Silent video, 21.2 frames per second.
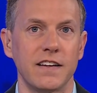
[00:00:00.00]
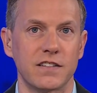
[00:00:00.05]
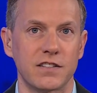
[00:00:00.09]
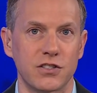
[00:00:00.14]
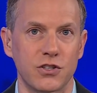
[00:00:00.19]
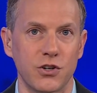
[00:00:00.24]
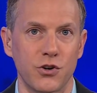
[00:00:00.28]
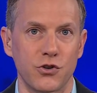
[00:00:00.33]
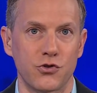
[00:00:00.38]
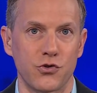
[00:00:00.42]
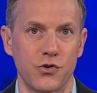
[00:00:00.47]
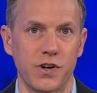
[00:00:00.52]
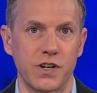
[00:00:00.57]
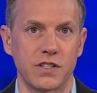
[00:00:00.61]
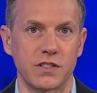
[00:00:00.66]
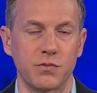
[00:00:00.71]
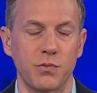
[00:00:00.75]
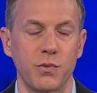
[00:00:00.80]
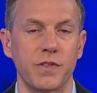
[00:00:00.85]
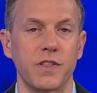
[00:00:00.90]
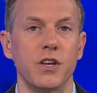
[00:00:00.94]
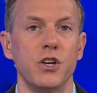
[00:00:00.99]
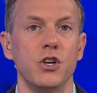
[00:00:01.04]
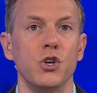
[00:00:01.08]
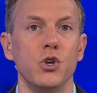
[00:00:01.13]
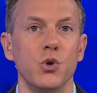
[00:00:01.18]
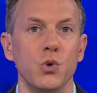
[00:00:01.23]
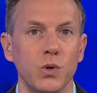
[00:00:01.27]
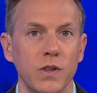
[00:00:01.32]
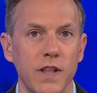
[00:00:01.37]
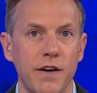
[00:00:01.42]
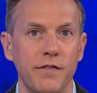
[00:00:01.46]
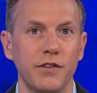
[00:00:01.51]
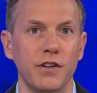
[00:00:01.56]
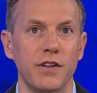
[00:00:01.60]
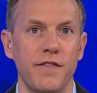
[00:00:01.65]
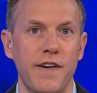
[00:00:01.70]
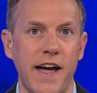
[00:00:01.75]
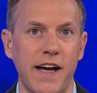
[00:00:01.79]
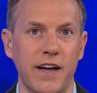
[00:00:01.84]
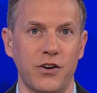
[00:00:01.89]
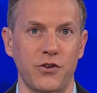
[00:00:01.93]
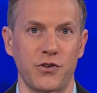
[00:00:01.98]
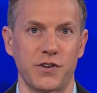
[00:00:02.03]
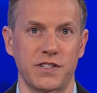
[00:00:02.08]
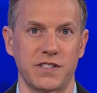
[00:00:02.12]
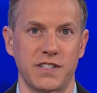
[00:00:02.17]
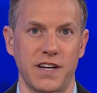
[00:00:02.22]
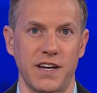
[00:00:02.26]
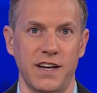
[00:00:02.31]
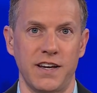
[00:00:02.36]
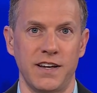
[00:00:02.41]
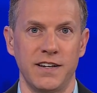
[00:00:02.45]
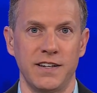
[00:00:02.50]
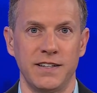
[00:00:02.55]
surgeries with a new level of accuracy.